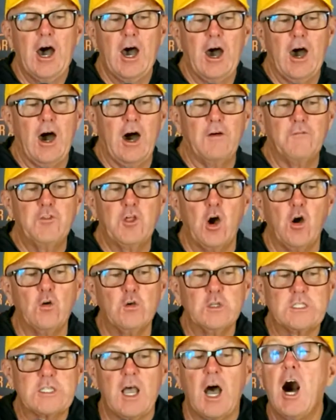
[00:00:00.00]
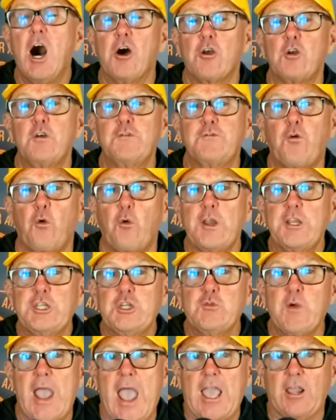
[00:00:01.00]
Of those
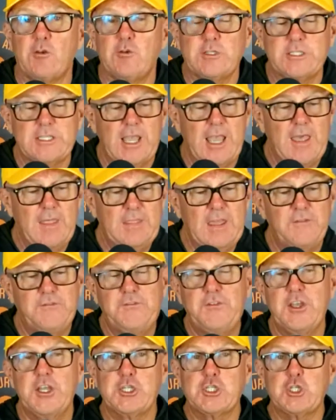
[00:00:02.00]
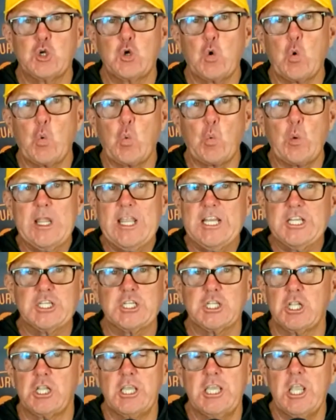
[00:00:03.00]
142 anglers that fish
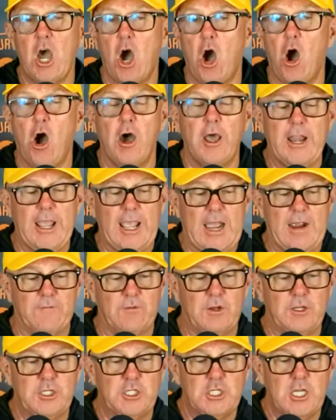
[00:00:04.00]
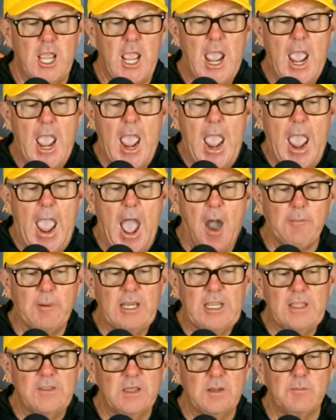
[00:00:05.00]
regionally on average, how
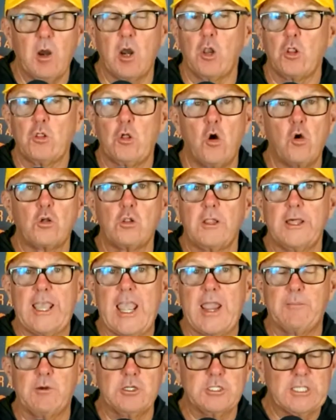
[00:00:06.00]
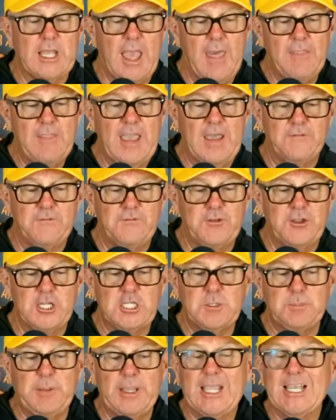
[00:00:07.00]
many of them are local hammers that
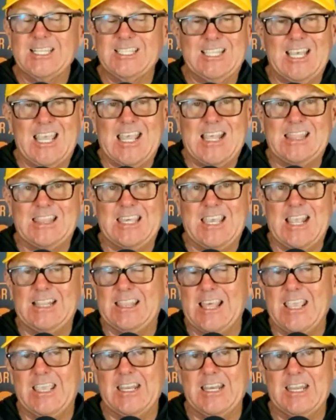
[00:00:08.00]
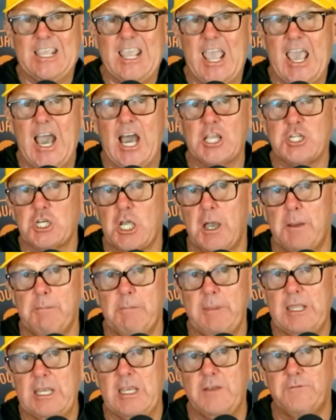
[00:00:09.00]
fish because they think they can cash a
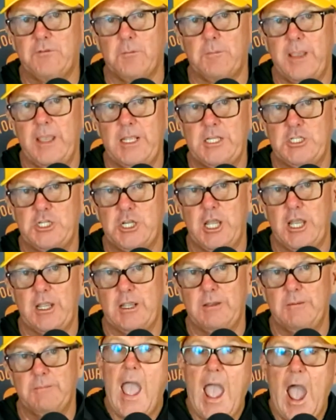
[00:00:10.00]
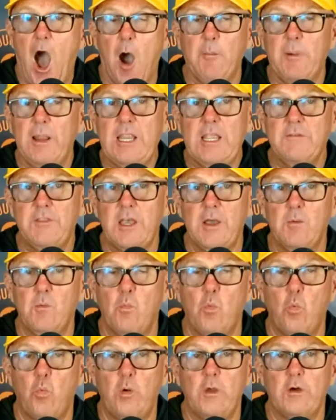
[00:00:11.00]
meaningful paycheck? How many of
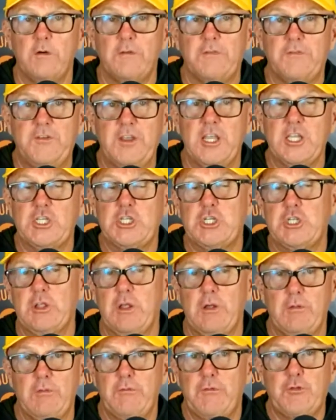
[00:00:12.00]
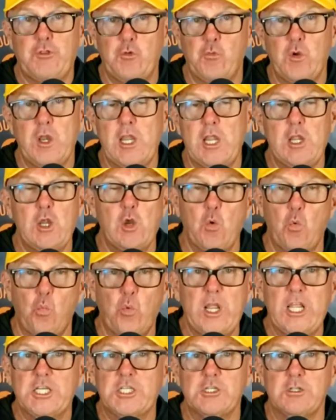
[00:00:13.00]
them will fish 3
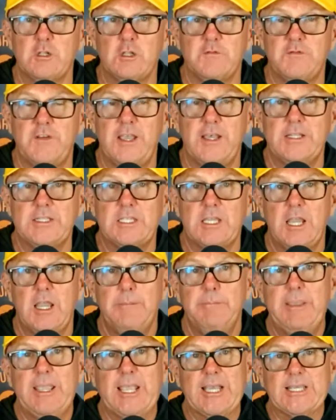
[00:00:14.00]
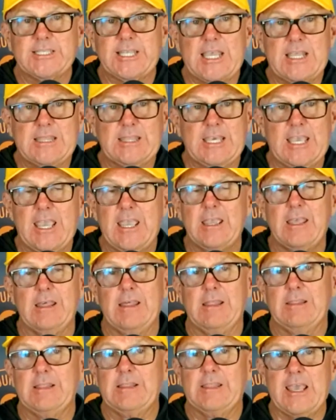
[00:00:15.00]
regional events because they think
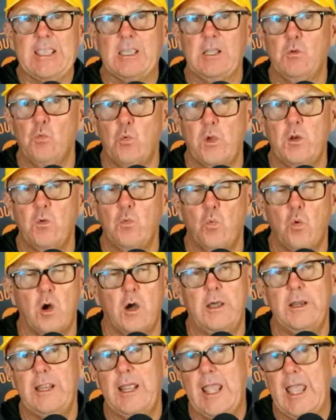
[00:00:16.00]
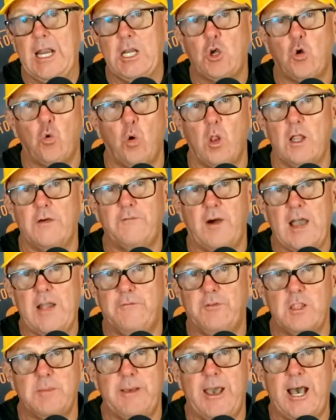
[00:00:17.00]
that they can win one and qualify
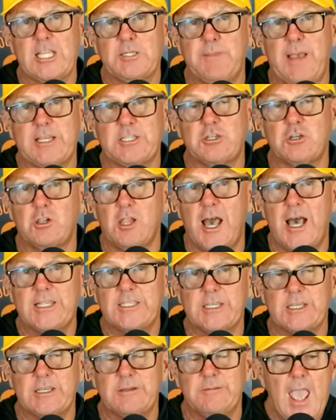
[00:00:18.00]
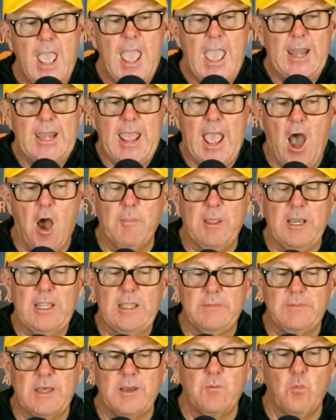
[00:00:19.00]
for the Bassmaster Classic? And how
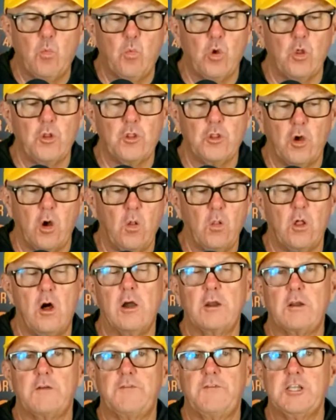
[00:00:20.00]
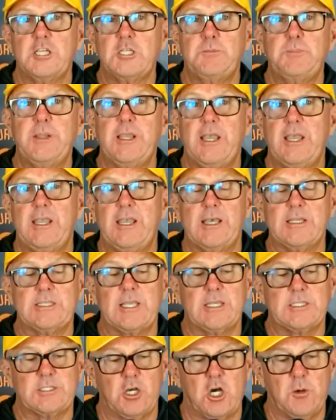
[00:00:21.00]
many of them will no longer fish
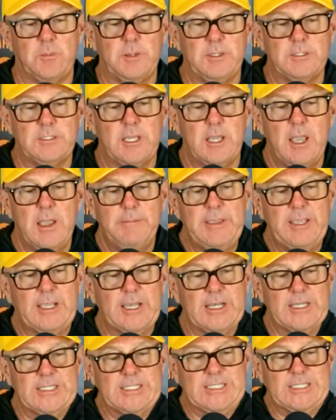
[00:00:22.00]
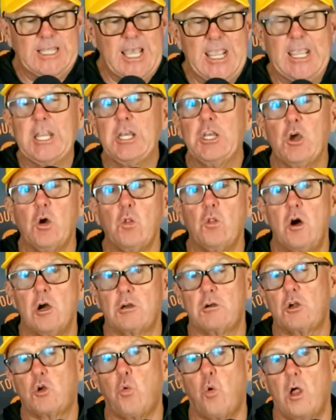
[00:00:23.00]
BASS Opens because they can no
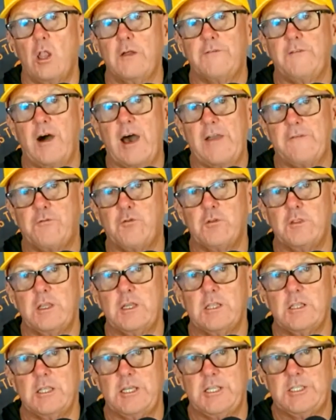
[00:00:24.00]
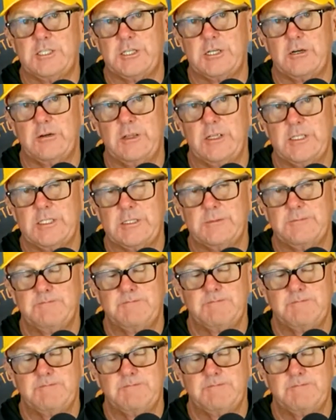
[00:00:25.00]
longer qualify for the Elite Series?